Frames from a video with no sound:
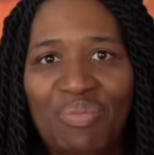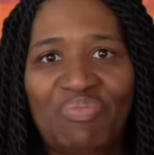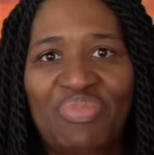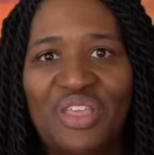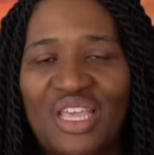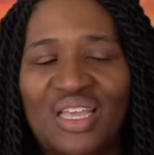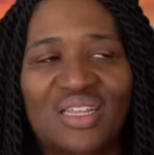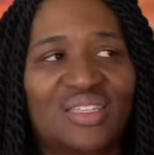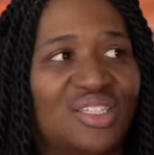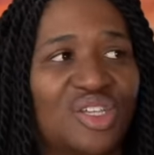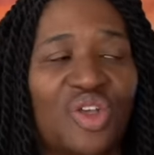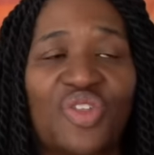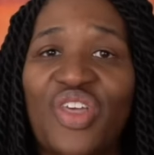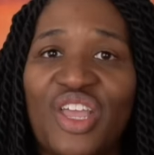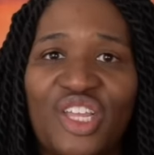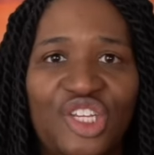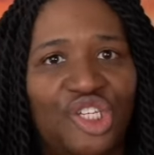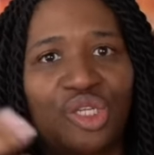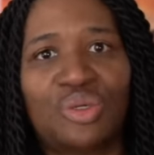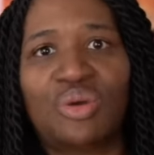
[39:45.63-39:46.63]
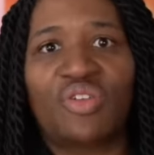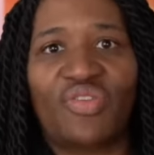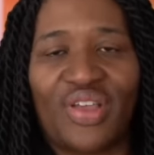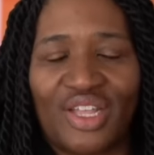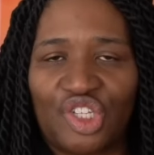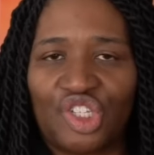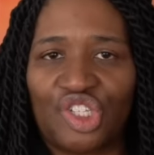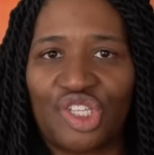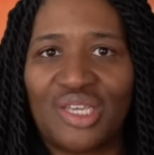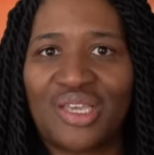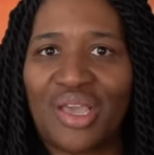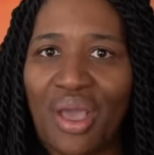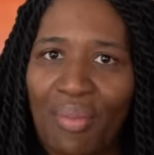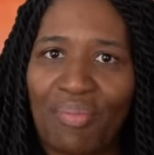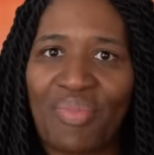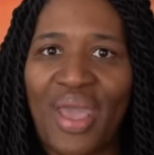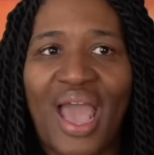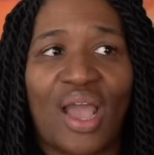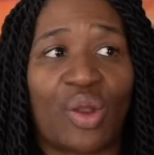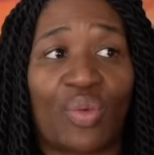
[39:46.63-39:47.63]
it be until they do eventually
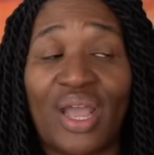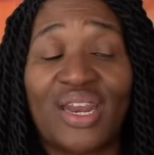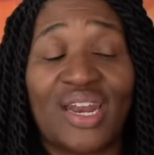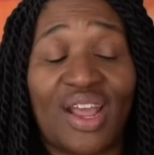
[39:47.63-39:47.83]
come back, right?